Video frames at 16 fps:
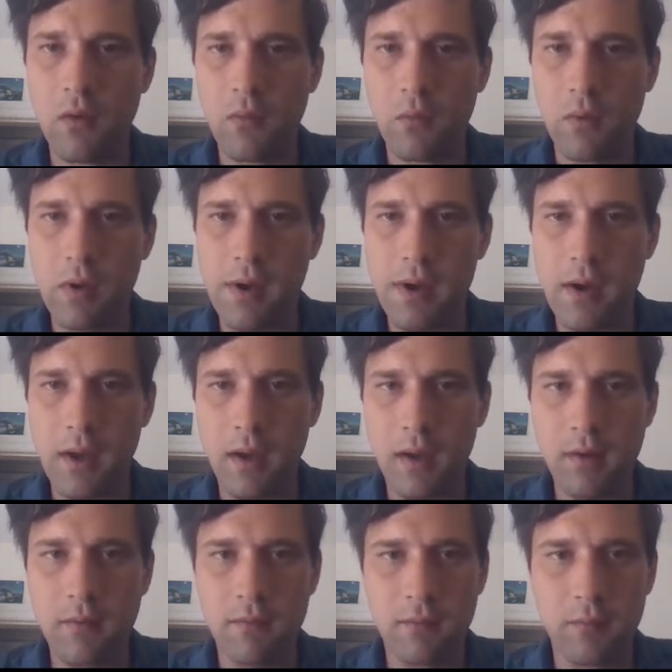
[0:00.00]
One
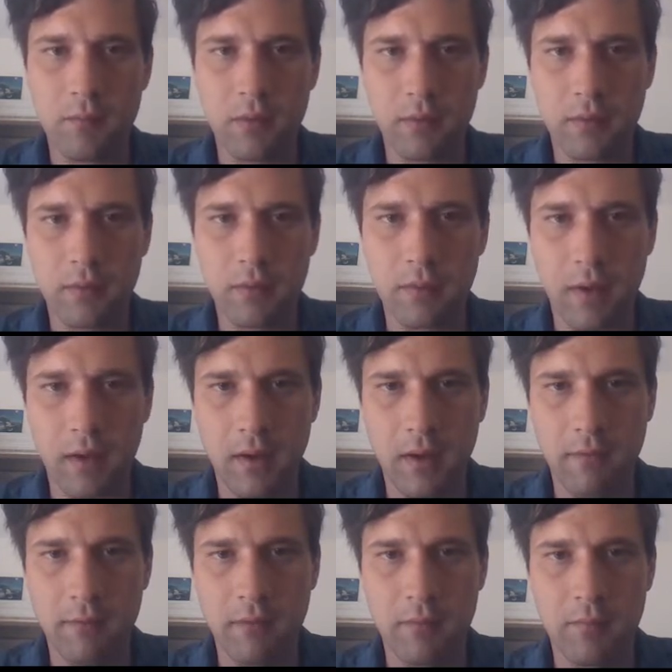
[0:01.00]
nod from her, and
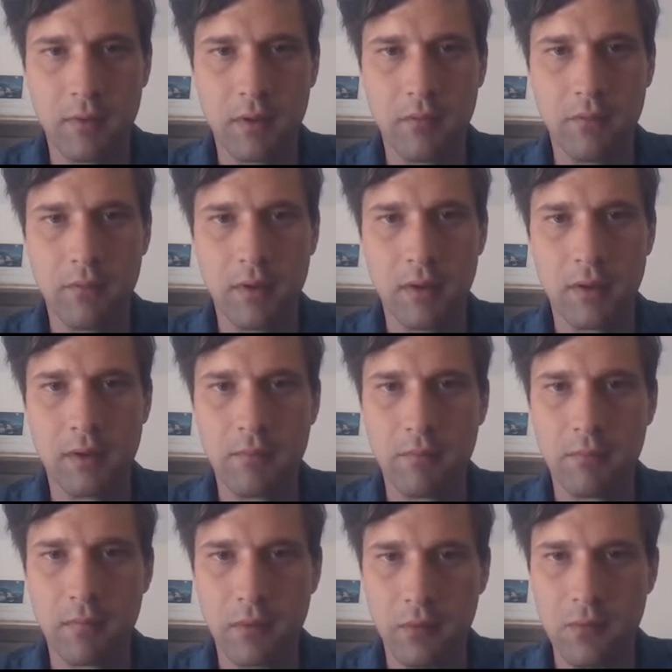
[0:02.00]
I had been ready
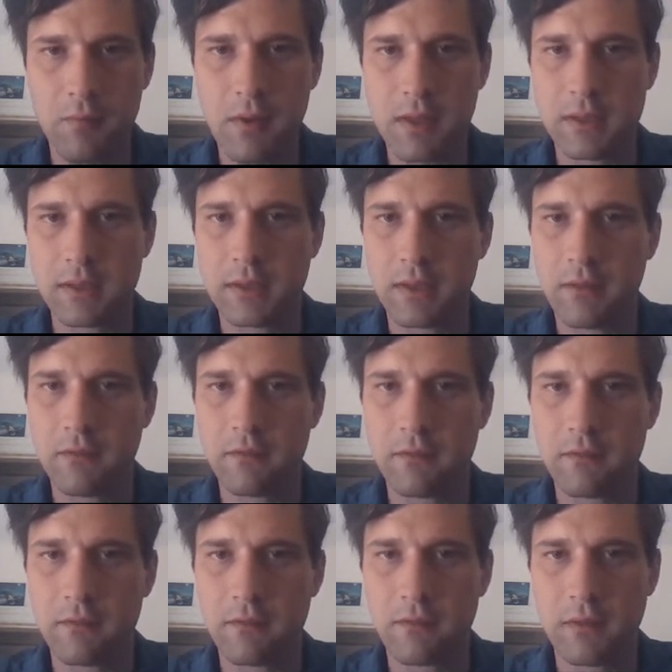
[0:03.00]
to blow myself,